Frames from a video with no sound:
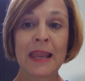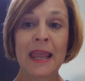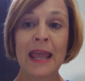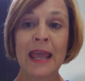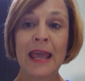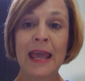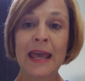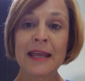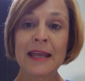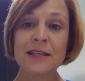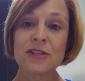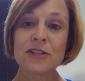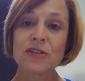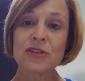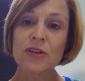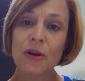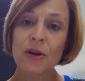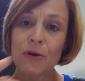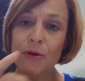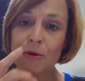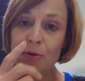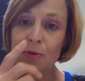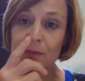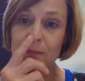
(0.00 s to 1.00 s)
And
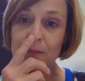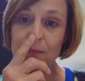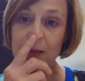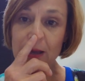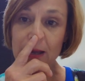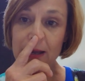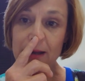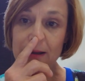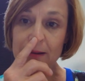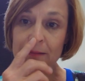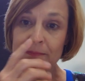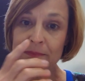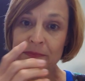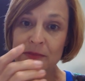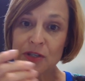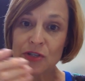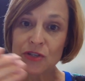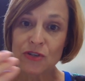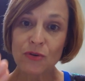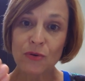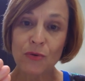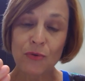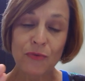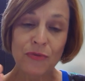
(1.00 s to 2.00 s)
so
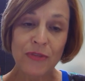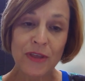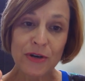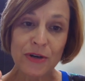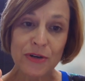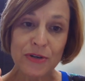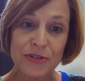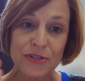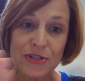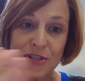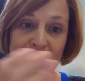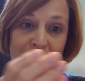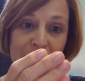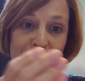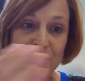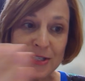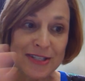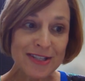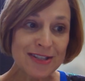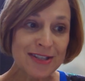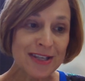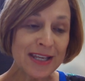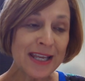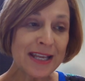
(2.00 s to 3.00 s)
so there's a
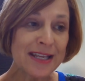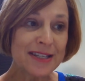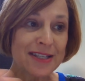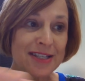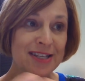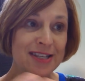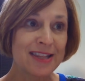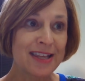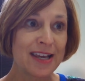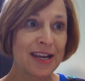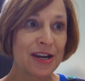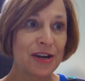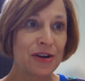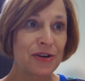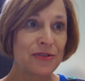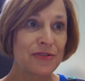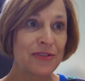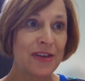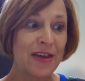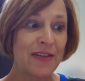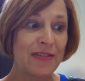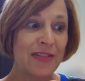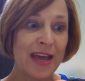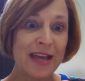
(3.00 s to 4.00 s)
sense there
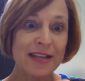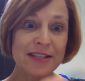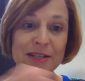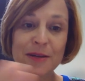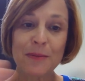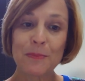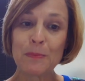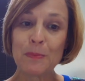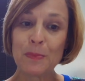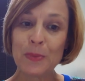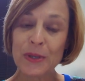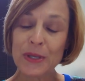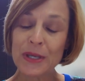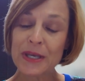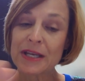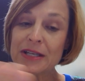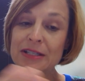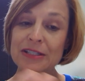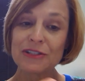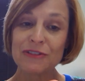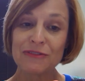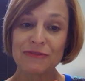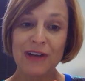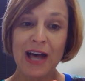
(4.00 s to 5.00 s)
that that's a big
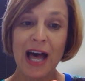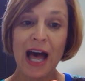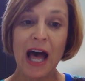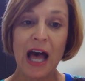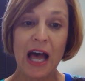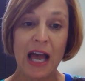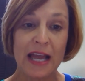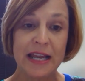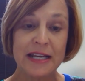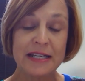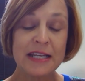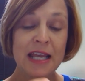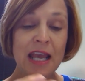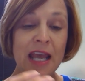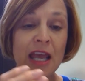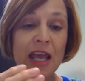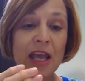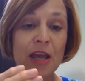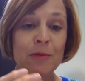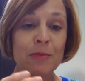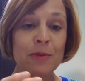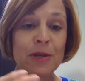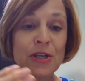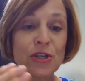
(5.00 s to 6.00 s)
divide
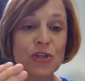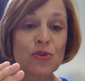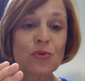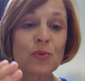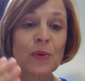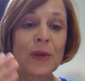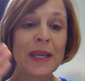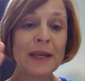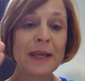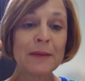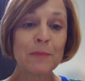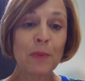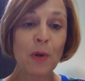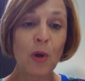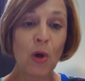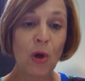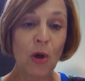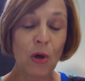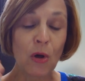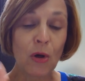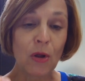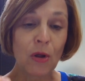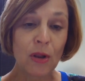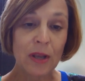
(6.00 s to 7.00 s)
between
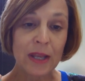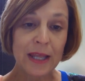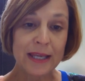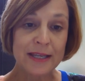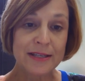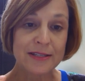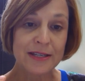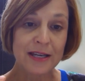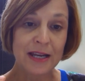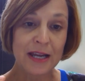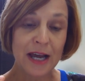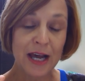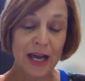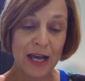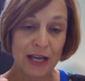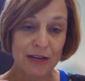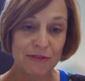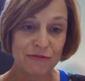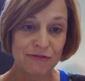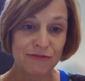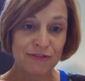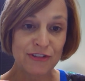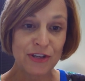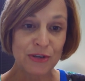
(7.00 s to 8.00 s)
Paul as a
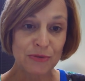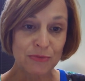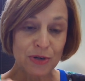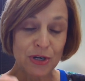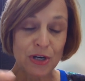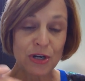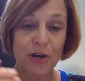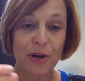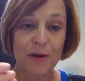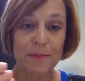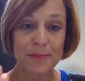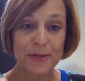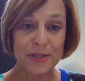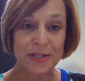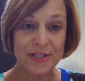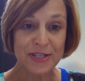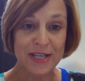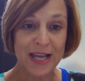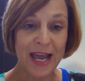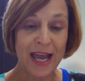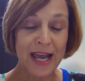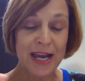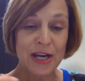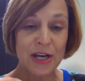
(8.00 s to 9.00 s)
God-fearer, a
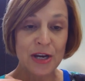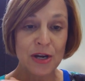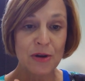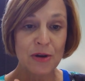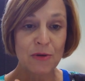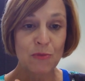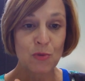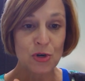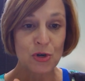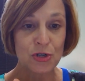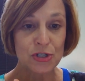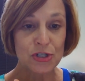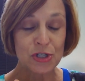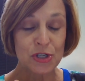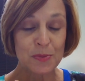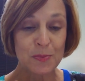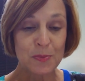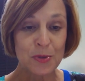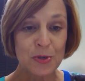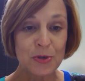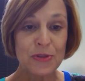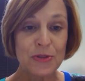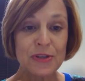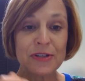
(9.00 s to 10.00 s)
Messiah
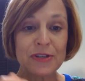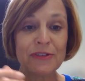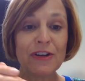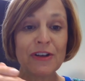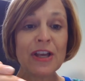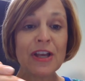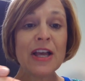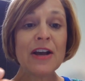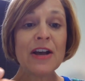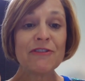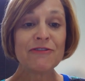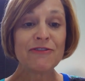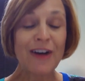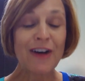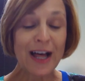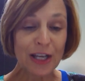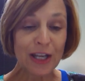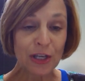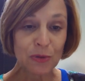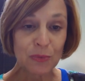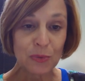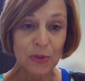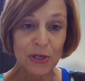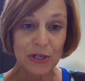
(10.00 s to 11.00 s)
worshiper, the
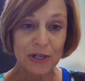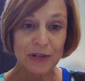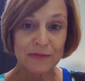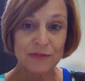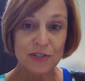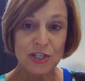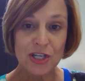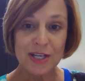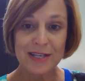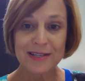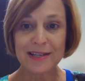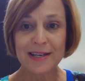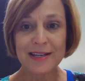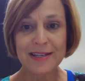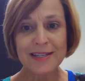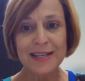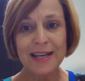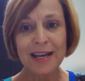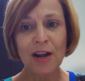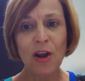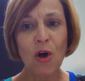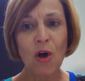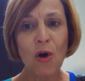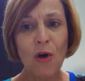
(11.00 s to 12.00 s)
follower of Jesus,
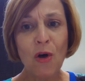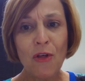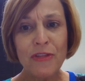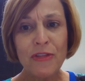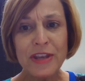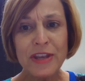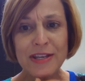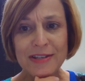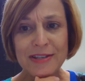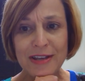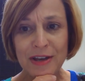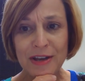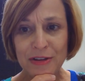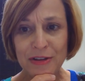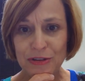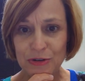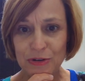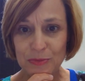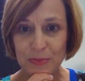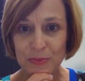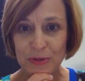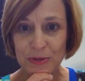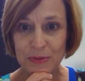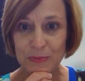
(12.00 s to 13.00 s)
and all these other
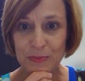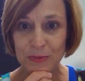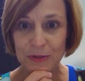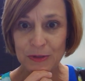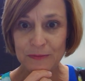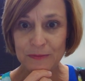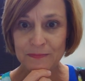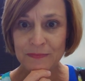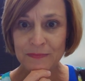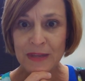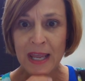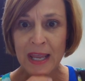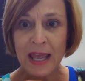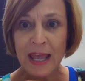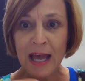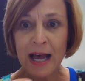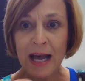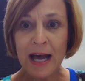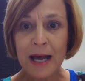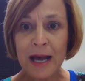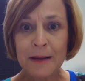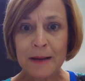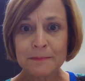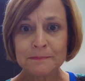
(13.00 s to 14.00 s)
people.
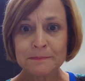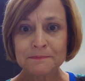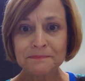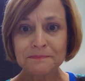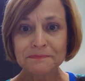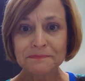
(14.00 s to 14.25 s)
To